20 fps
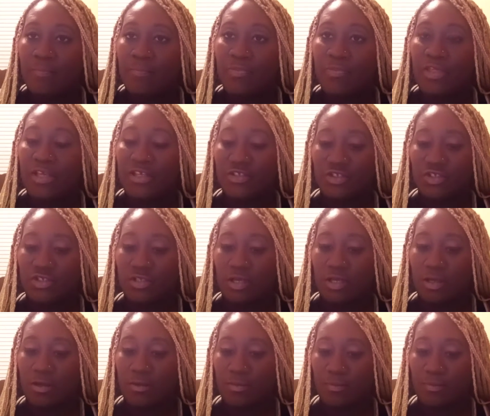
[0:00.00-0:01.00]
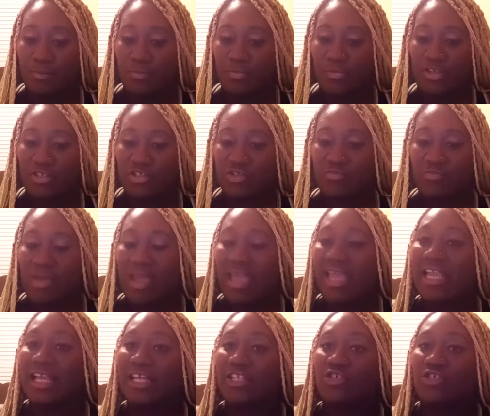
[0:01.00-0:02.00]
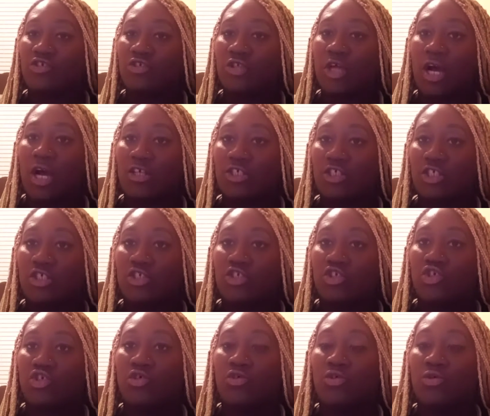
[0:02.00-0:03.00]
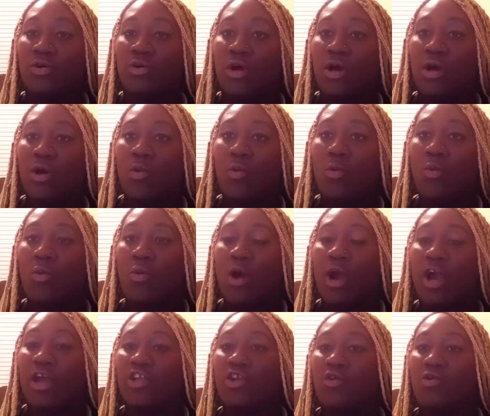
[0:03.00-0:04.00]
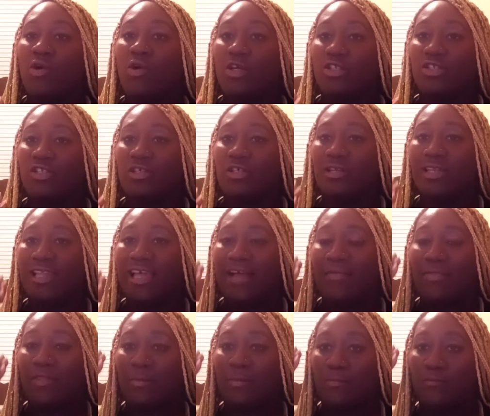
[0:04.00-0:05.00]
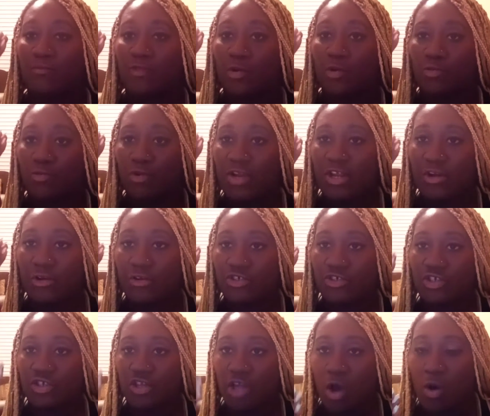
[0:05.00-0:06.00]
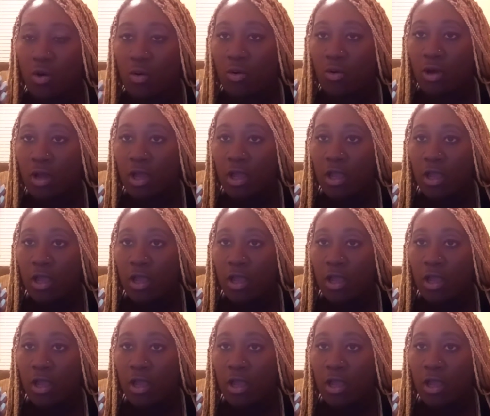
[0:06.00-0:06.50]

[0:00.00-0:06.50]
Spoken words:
this main introduction to where you want to let the readers know